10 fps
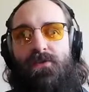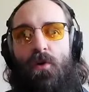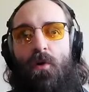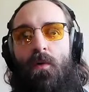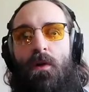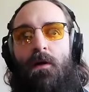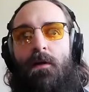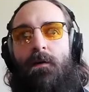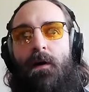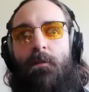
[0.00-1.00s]
So,
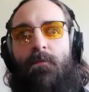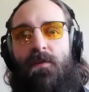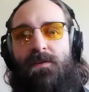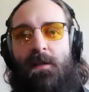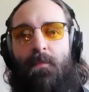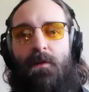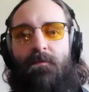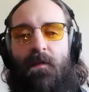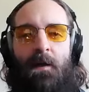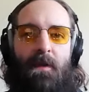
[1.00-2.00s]
for example,
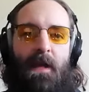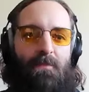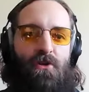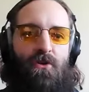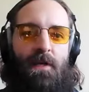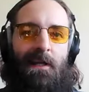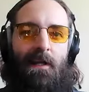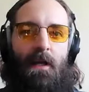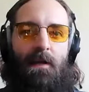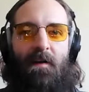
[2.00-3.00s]
if
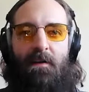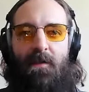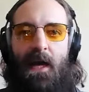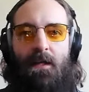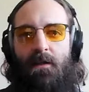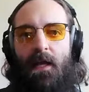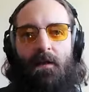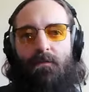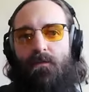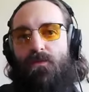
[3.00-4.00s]
I've got
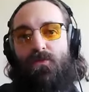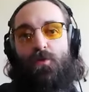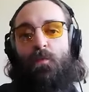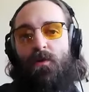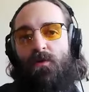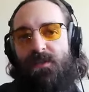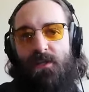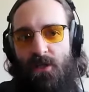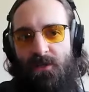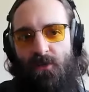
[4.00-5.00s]
like two
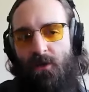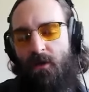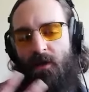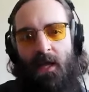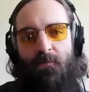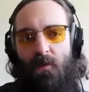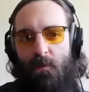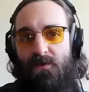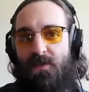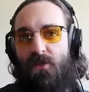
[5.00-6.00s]
musicians or a handful
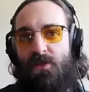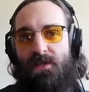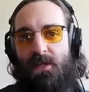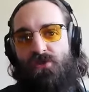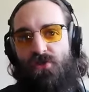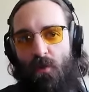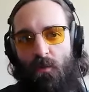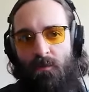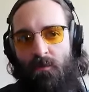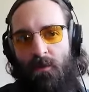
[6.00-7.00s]
of musicians in
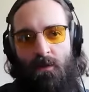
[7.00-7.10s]
Zoom,